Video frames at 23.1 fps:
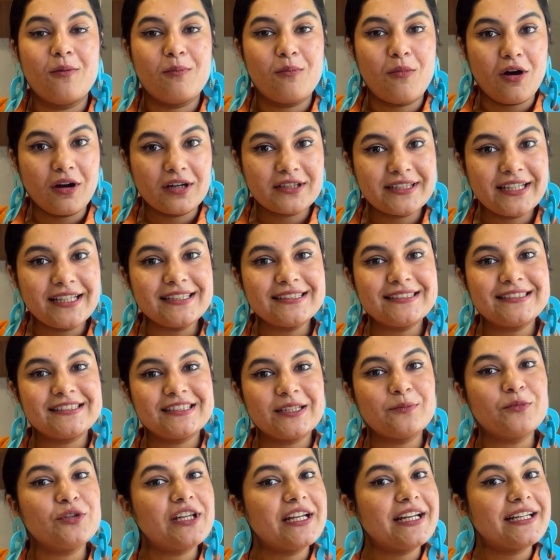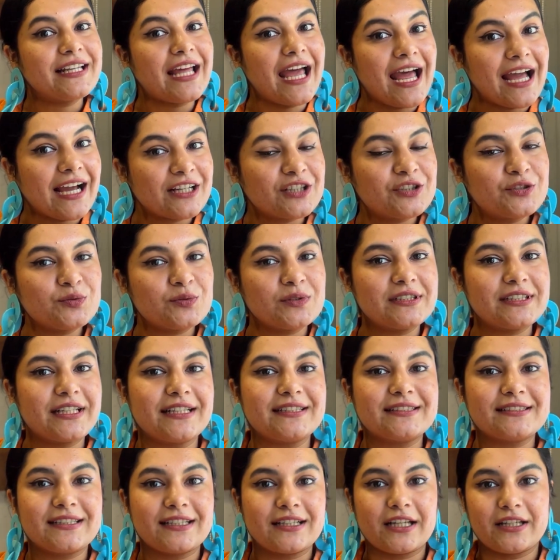Mock tests simulate actual
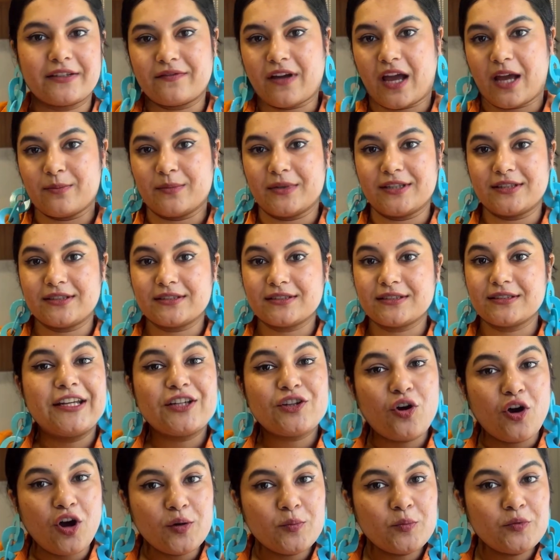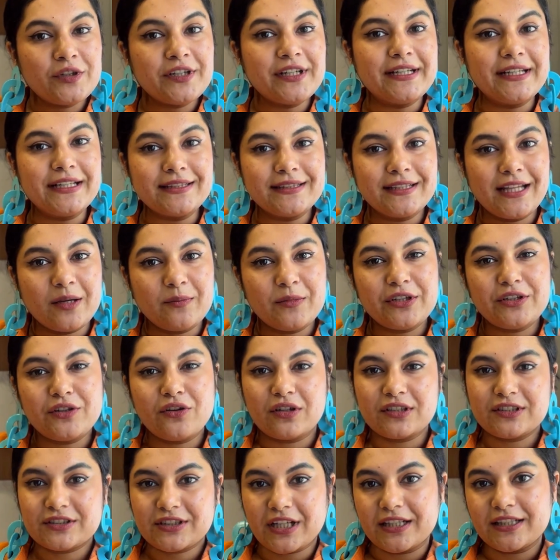testing environment. Incorporating them in
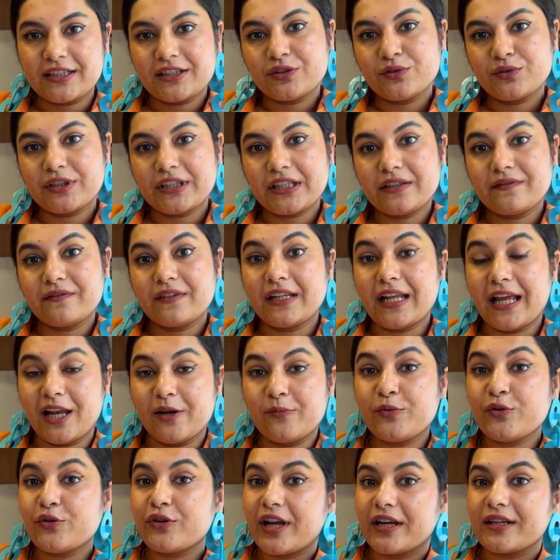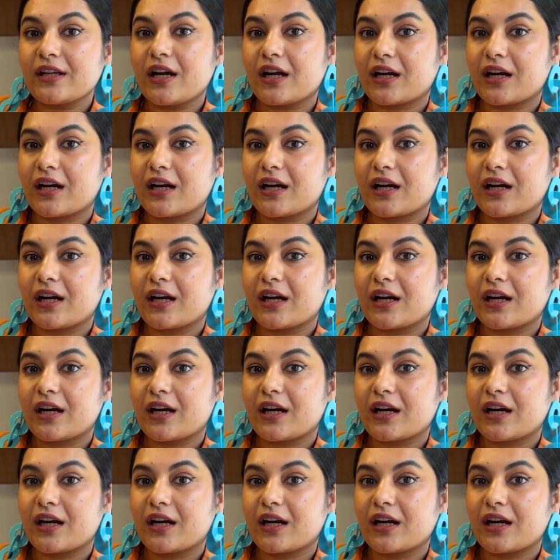your study routine will help you get